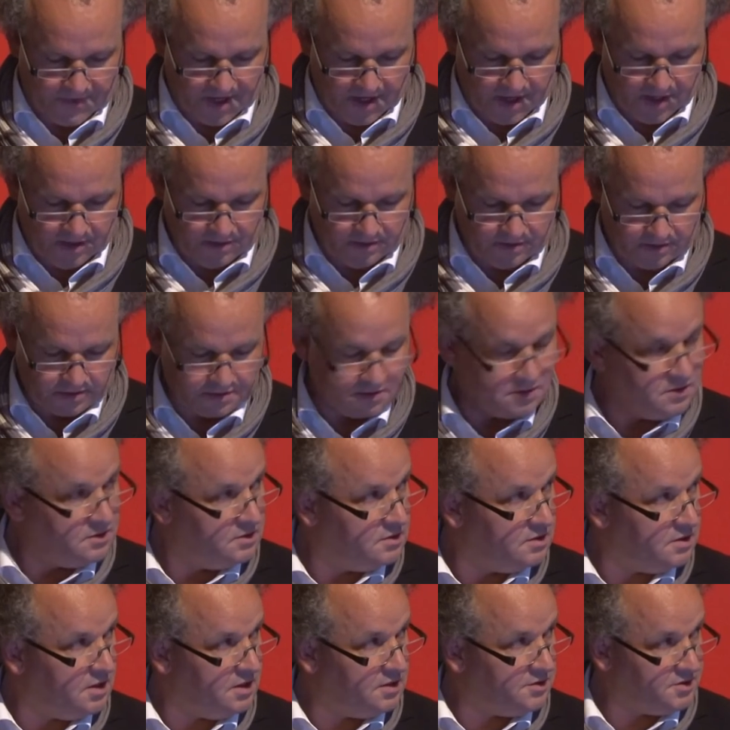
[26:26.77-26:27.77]
and
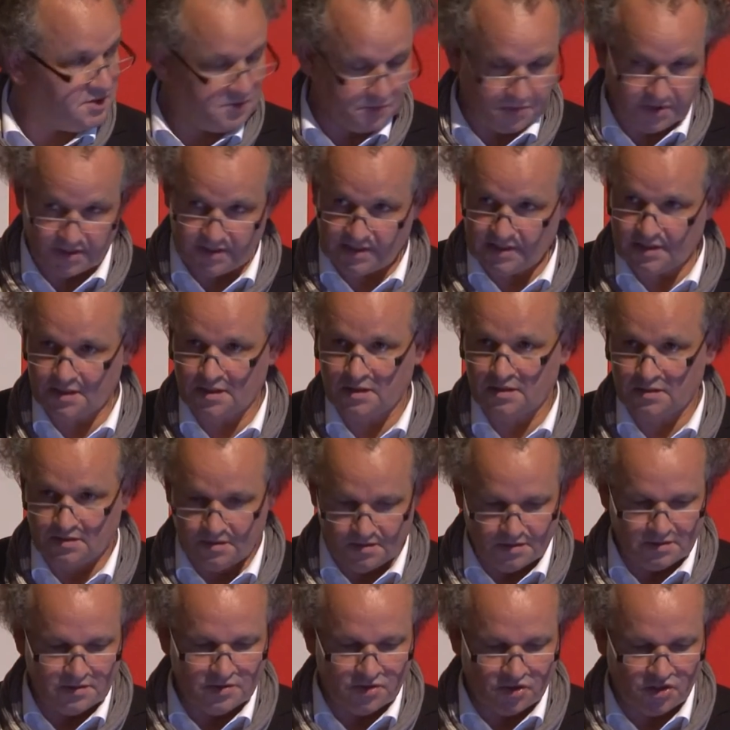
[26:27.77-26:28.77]
ultimately
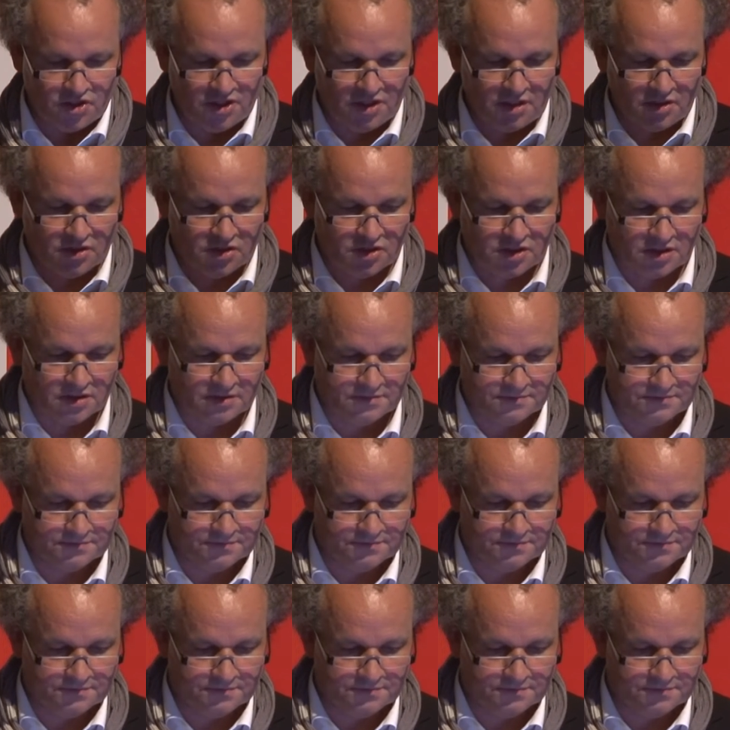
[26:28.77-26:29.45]
change.